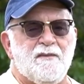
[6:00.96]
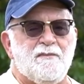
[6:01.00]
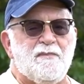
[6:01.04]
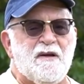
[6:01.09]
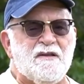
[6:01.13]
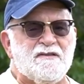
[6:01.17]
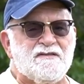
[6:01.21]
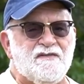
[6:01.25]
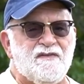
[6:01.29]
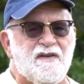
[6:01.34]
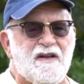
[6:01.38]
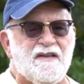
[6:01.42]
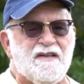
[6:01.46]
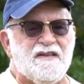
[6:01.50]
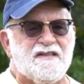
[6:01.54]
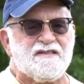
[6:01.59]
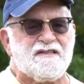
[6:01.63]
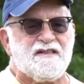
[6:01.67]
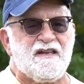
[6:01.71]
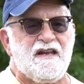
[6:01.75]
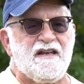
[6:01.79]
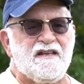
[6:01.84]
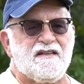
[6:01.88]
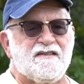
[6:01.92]
Pennsylvania
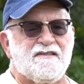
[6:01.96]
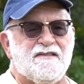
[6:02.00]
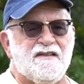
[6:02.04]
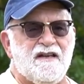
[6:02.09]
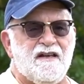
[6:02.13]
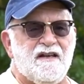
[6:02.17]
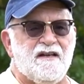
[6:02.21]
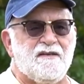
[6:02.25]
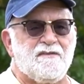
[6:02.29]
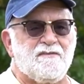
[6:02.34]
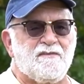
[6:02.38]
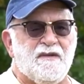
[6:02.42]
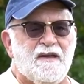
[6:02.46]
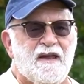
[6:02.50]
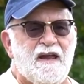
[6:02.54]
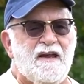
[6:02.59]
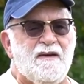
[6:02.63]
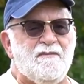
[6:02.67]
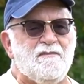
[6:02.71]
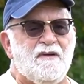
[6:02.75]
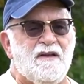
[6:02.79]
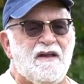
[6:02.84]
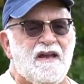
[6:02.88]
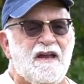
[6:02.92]
State
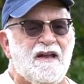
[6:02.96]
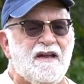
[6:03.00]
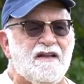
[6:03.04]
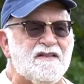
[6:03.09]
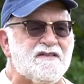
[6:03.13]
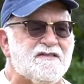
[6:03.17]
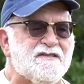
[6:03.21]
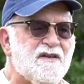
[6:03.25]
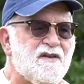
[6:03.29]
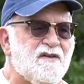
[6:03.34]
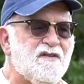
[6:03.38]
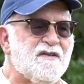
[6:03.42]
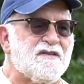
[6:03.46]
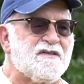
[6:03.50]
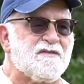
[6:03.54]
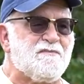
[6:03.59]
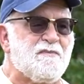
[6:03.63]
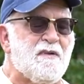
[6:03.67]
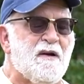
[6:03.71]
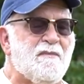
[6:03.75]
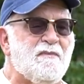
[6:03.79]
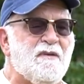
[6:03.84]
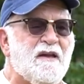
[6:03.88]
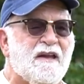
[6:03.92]
game land, so
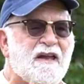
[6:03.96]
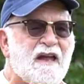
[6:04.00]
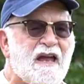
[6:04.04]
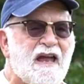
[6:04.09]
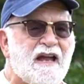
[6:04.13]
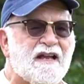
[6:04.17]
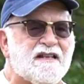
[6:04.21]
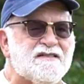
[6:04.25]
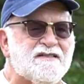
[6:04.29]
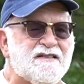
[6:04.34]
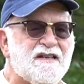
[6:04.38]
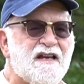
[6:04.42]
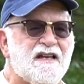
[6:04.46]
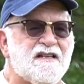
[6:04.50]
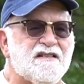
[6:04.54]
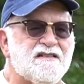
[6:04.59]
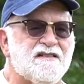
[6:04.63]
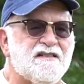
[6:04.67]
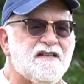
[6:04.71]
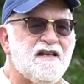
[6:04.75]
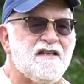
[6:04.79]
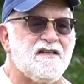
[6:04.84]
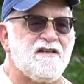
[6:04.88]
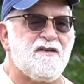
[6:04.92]
it's public
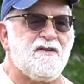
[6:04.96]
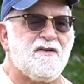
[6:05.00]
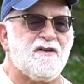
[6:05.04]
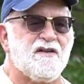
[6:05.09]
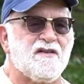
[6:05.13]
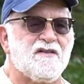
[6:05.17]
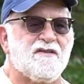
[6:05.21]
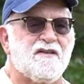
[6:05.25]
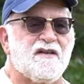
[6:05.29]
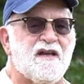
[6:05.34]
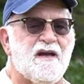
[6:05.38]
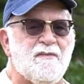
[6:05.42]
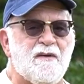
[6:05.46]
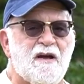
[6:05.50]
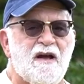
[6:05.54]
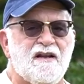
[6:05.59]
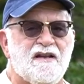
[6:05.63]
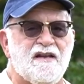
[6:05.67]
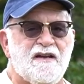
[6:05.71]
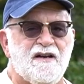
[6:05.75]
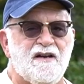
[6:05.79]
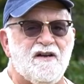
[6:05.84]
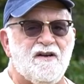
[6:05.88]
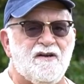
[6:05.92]
access, and you could come
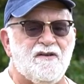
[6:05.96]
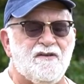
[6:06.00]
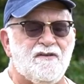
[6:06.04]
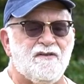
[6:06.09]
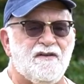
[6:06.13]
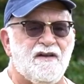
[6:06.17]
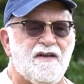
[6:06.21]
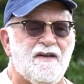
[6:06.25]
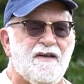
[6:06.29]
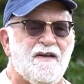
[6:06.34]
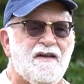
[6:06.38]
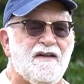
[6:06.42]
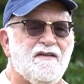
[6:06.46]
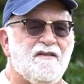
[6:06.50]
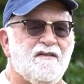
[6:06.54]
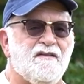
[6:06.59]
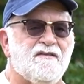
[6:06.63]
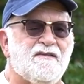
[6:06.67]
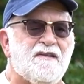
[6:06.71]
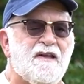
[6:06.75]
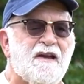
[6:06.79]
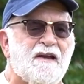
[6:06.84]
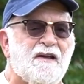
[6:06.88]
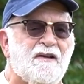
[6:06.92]
out here
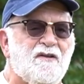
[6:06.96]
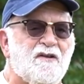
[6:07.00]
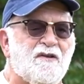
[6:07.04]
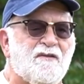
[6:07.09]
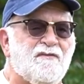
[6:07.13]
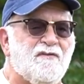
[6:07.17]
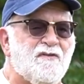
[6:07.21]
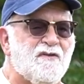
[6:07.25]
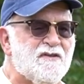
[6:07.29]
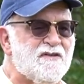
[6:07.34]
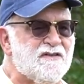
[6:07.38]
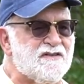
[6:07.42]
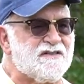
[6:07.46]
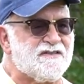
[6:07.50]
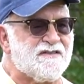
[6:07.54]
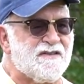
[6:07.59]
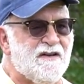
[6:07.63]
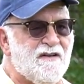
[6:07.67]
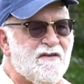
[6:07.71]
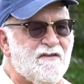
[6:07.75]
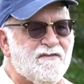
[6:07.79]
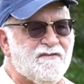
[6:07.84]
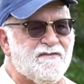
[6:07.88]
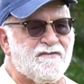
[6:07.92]
and take a look for
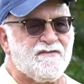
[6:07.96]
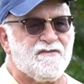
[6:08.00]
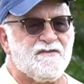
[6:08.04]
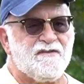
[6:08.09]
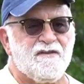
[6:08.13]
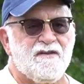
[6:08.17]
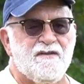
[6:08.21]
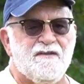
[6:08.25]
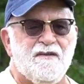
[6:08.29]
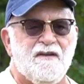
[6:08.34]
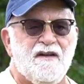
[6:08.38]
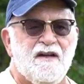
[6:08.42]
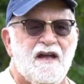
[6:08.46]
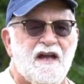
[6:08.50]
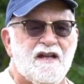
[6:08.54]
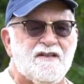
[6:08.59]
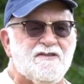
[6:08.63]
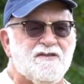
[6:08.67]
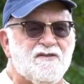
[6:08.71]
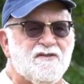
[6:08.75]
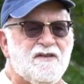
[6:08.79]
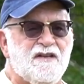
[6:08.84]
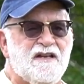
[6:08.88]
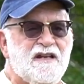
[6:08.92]
yourself
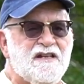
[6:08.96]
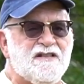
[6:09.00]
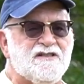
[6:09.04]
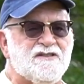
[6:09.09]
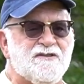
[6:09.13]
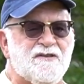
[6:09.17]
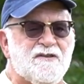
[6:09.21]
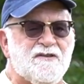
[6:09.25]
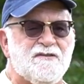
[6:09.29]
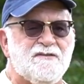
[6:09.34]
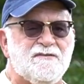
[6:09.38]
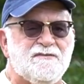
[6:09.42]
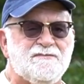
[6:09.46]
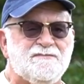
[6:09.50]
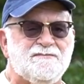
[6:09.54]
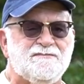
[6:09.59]
at your leisure.